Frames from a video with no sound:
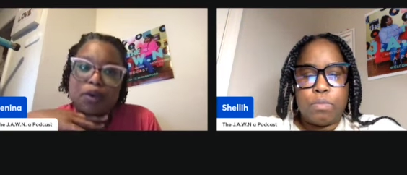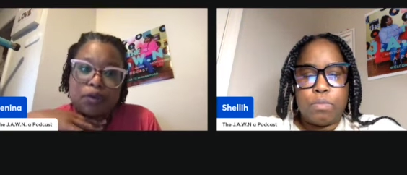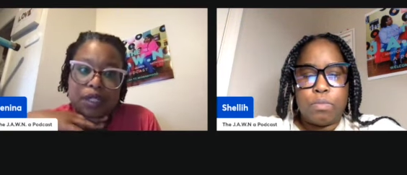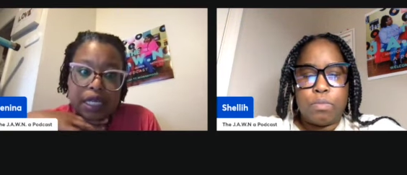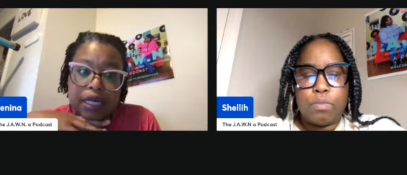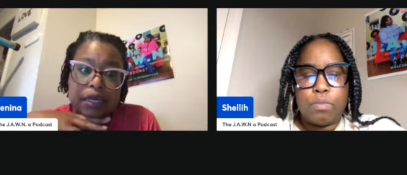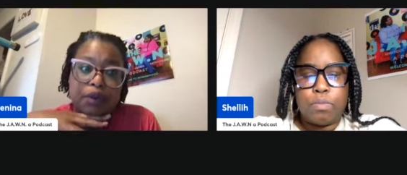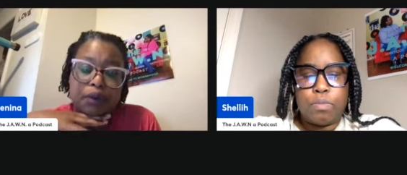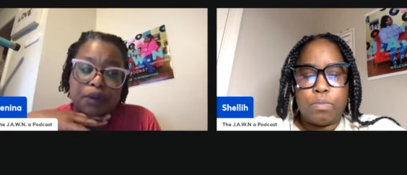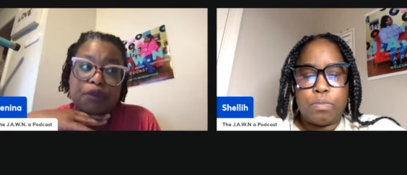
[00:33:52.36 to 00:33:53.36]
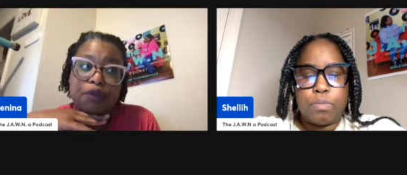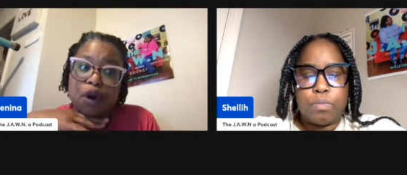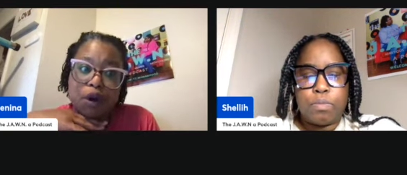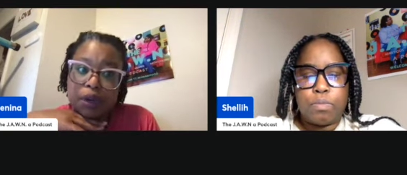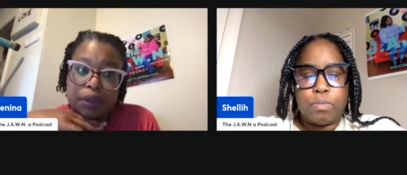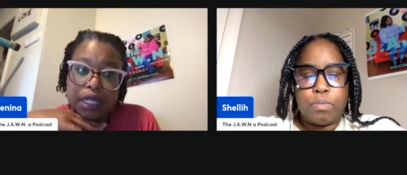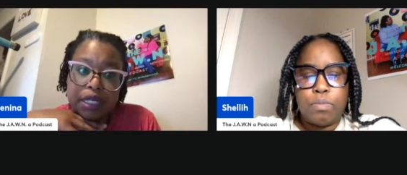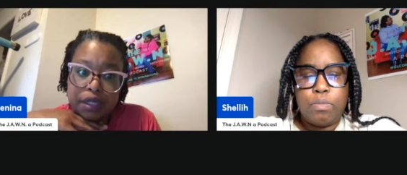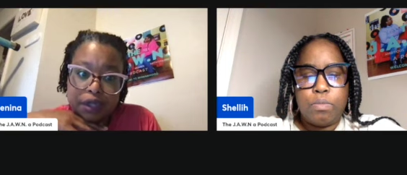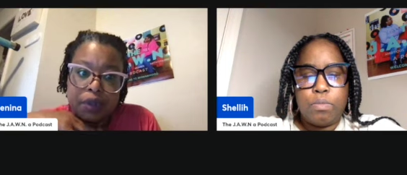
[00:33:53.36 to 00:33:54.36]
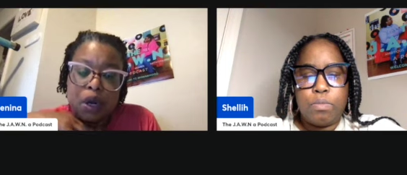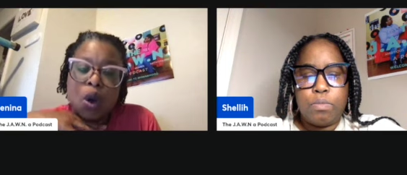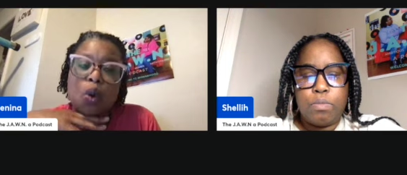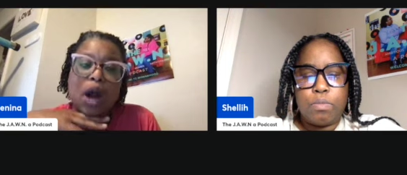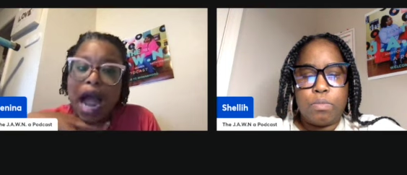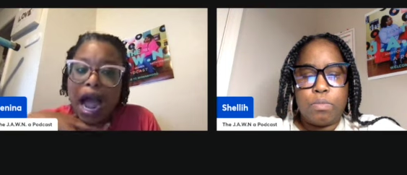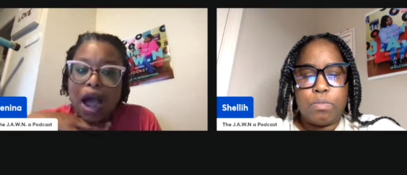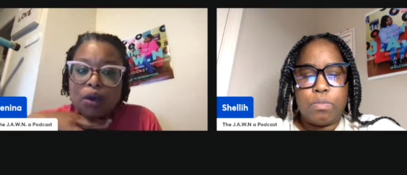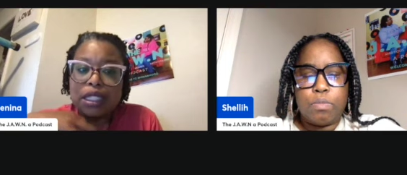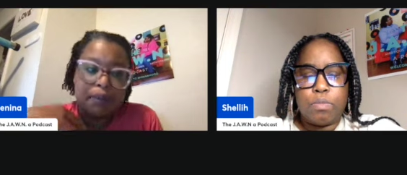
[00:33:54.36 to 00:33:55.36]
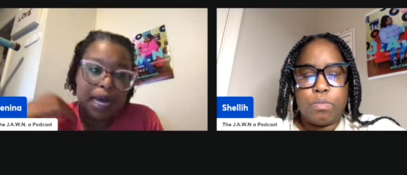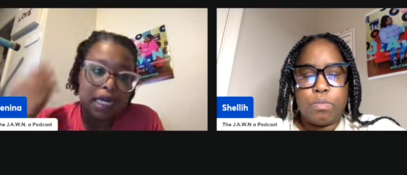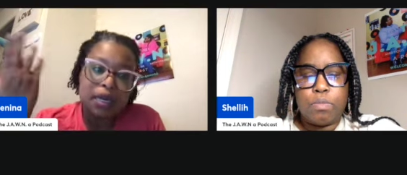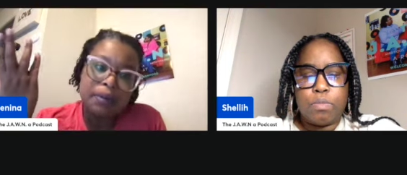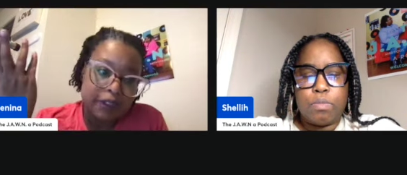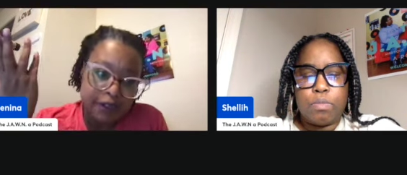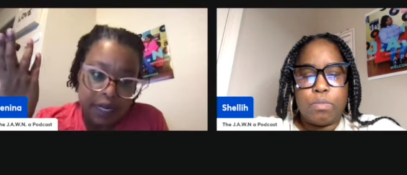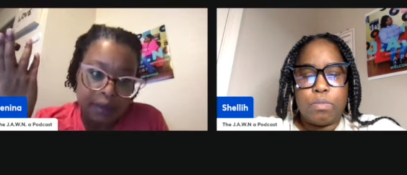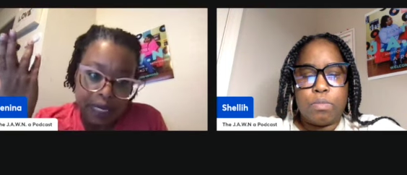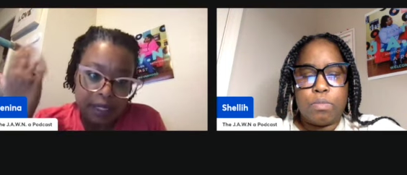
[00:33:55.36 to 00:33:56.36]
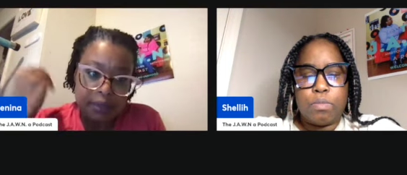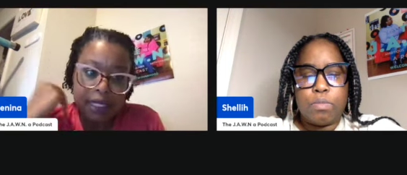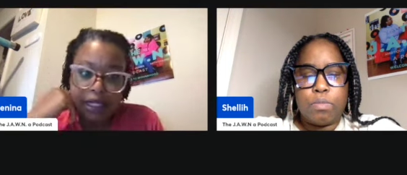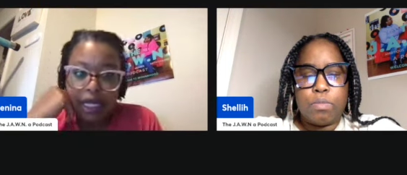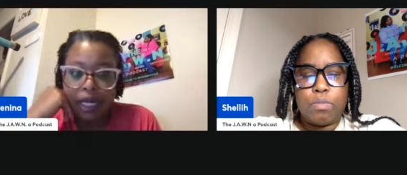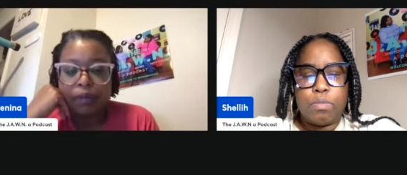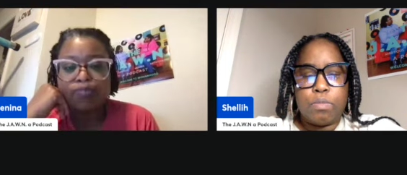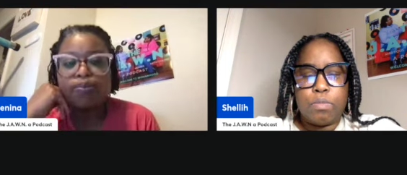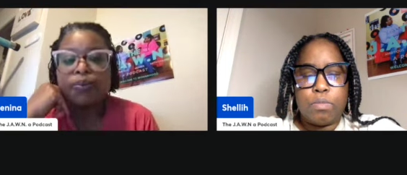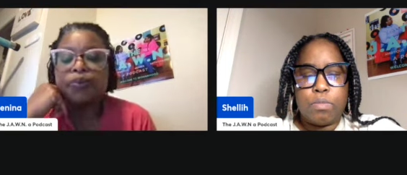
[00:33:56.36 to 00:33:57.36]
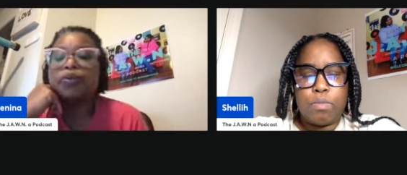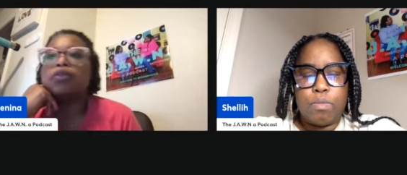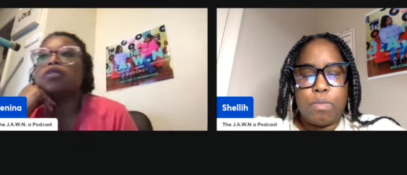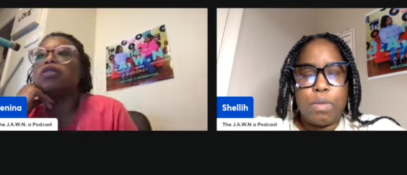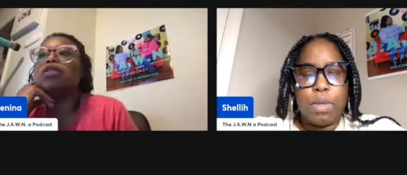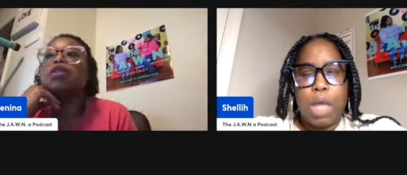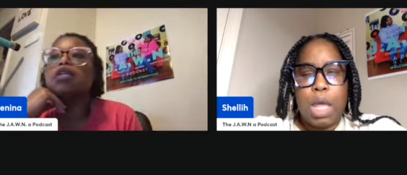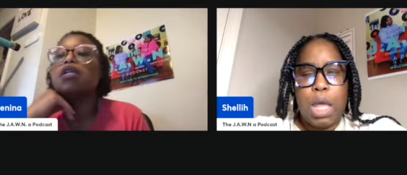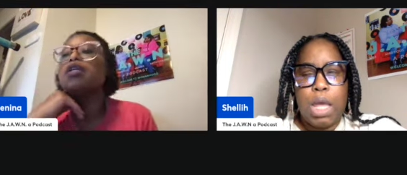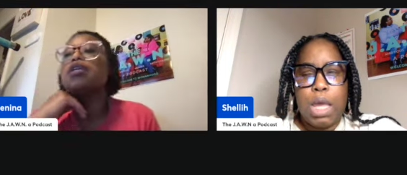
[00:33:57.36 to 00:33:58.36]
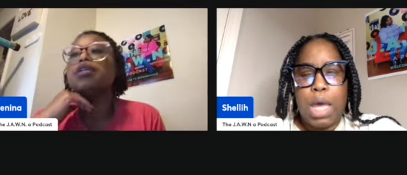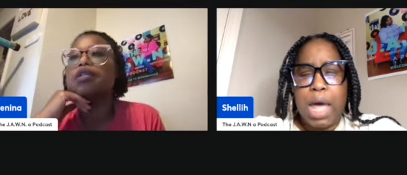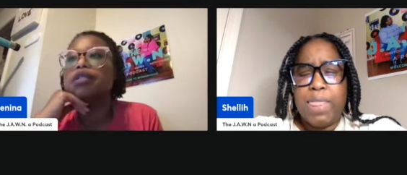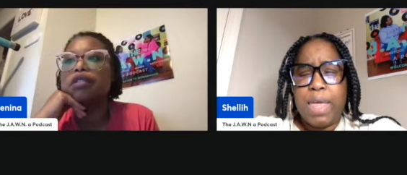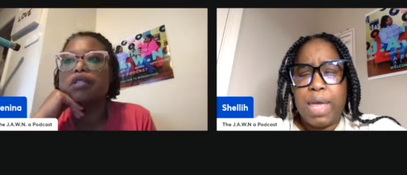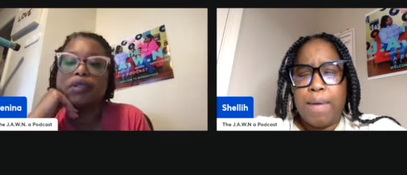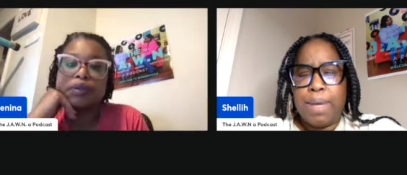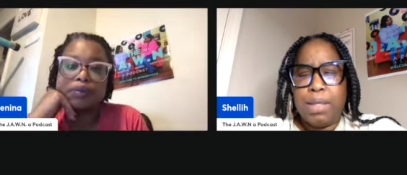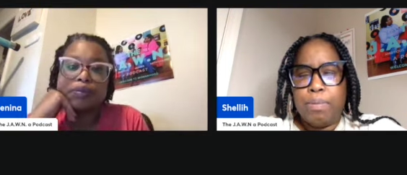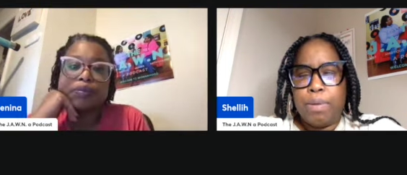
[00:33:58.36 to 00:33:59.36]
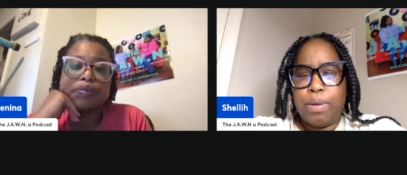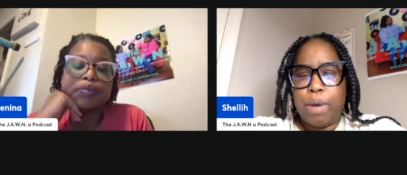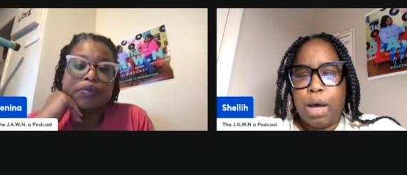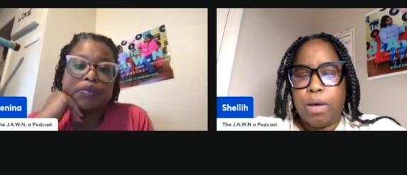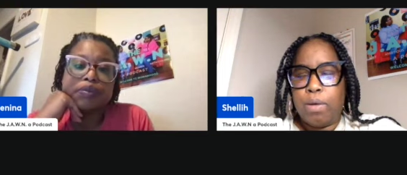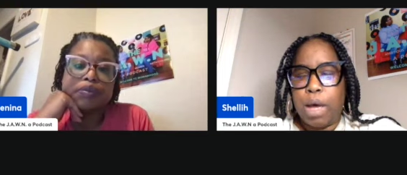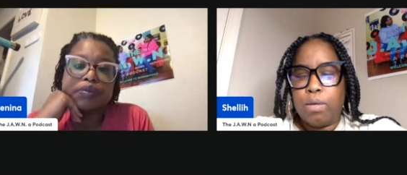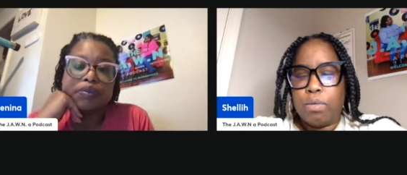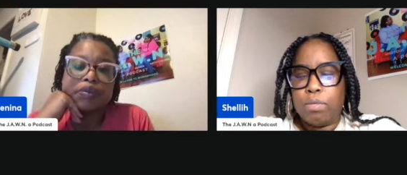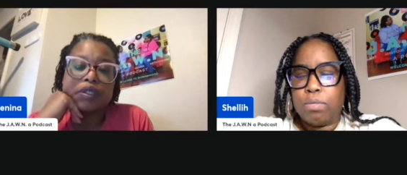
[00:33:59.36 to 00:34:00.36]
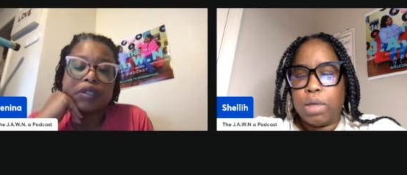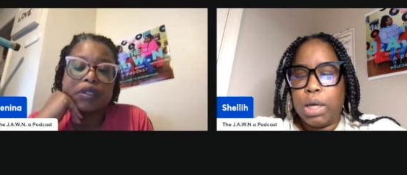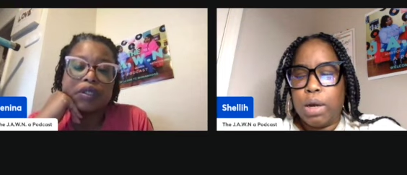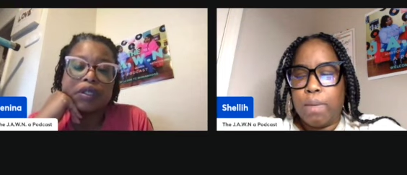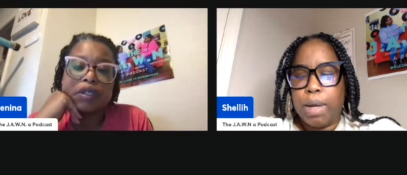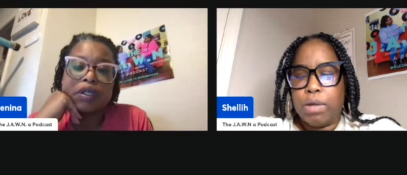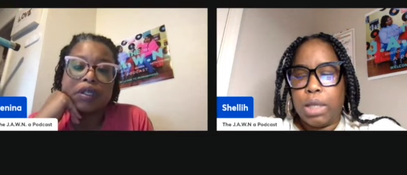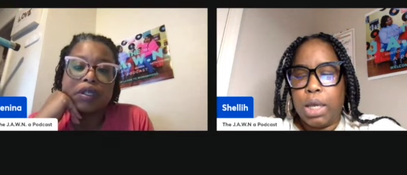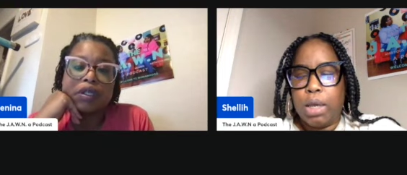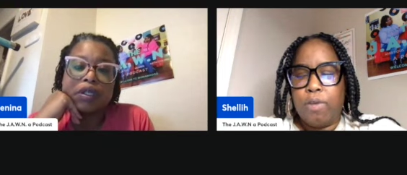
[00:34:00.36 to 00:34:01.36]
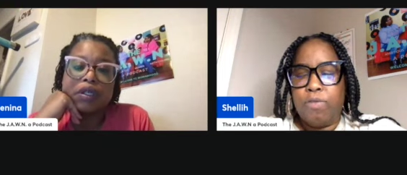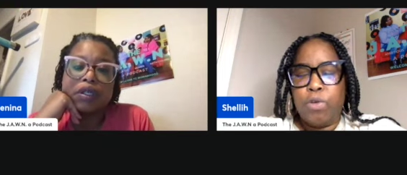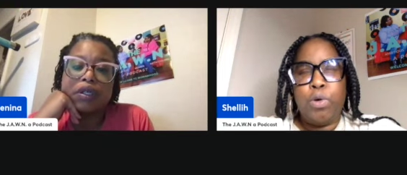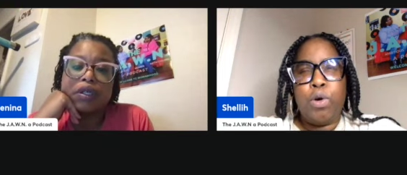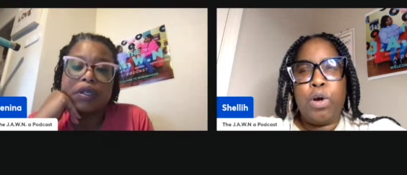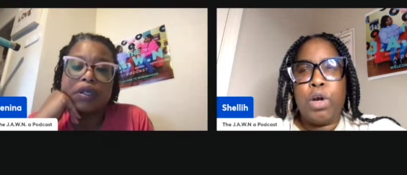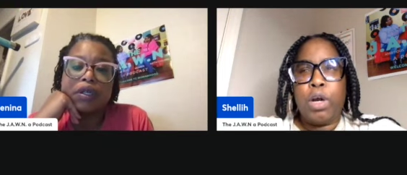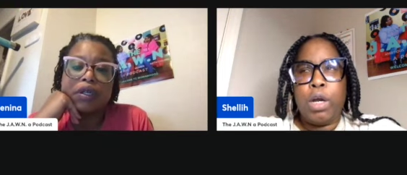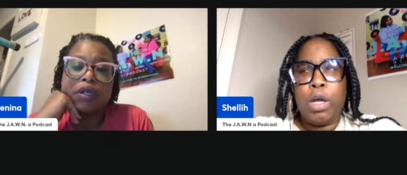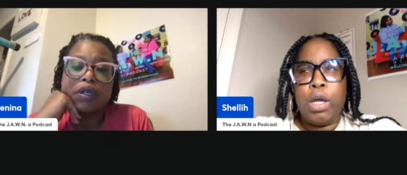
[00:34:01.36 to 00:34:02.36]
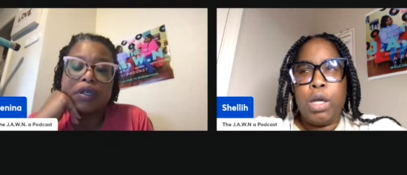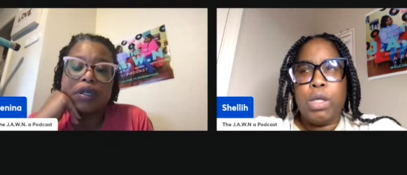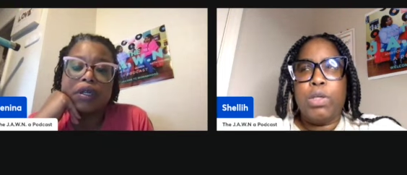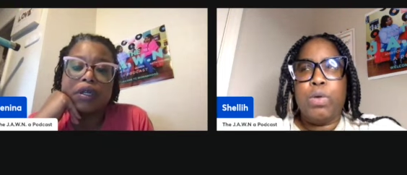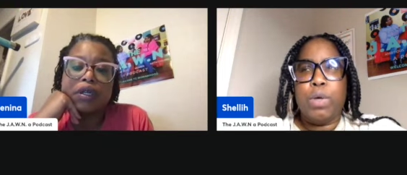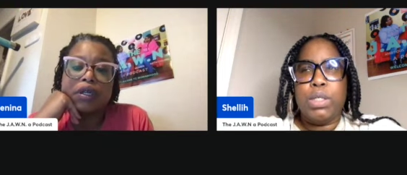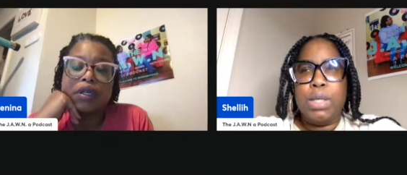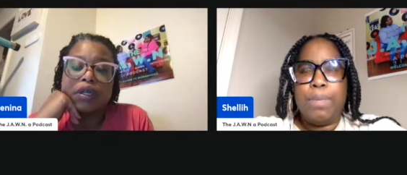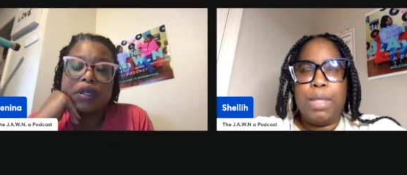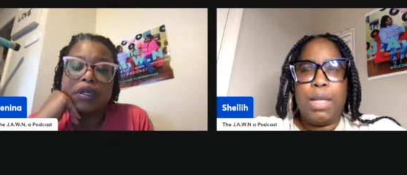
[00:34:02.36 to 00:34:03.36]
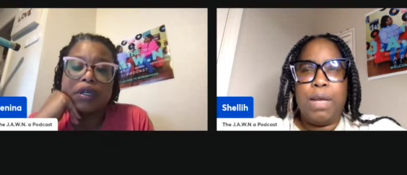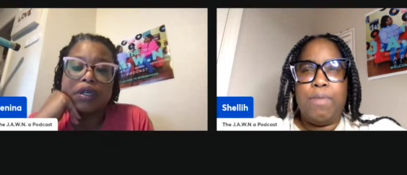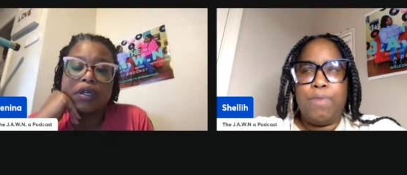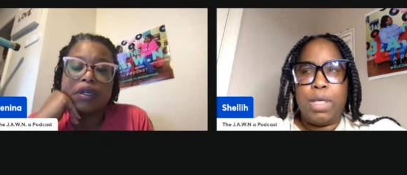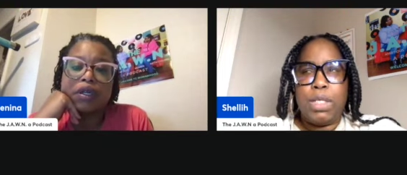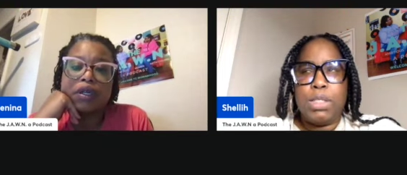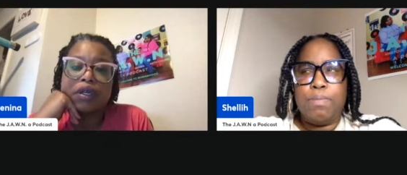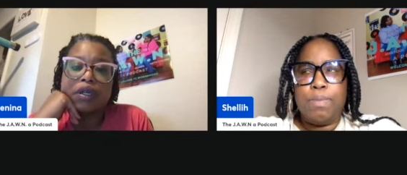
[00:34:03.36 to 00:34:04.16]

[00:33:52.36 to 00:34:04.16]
Speaker 1: don't see the wrong in what they do or how somebody could be offended by something they said
Speaker 2: yeah i think i'm at the point where I don't, I don't care about that if you're doing something that offends